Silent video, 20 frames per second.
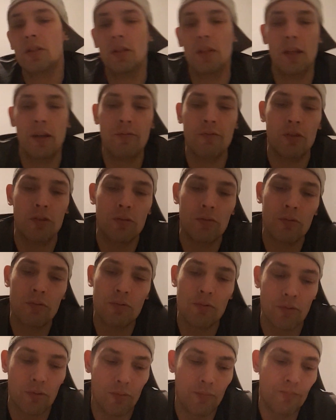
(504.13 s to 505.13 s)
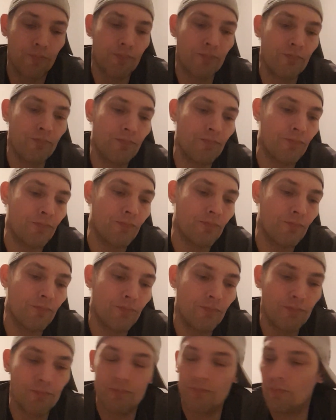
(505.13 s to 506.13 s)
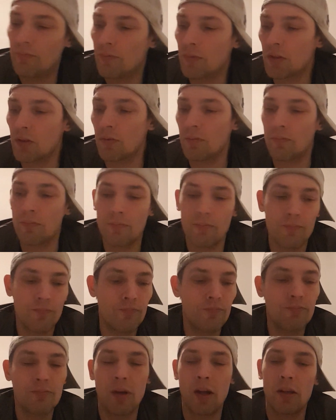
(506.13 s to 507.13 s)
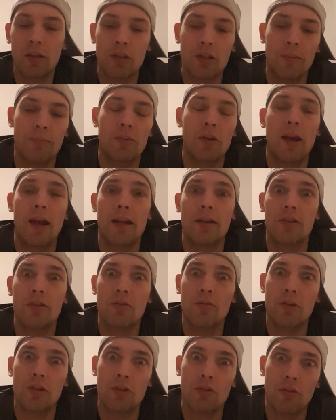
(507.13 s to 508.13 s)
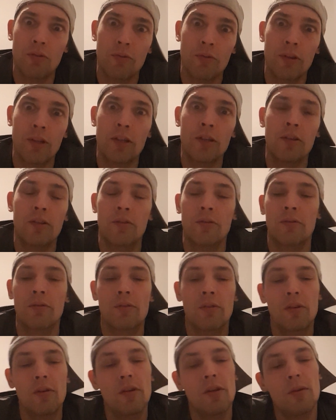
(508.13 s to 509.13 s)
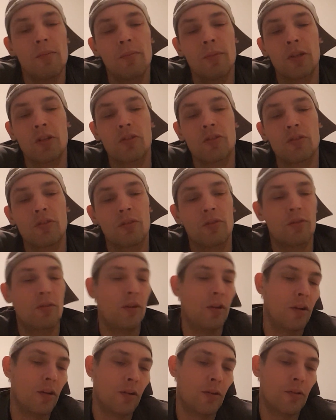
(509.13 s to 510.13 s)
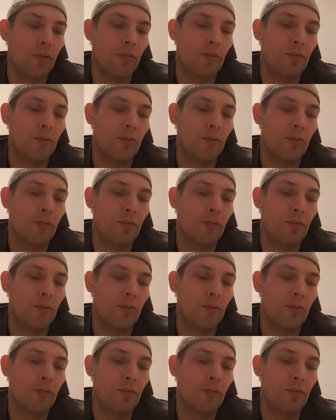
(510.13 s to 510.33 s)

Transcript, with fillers: Lemon. So, mm, so polish up your hands, oh Hatori, and make sure uh,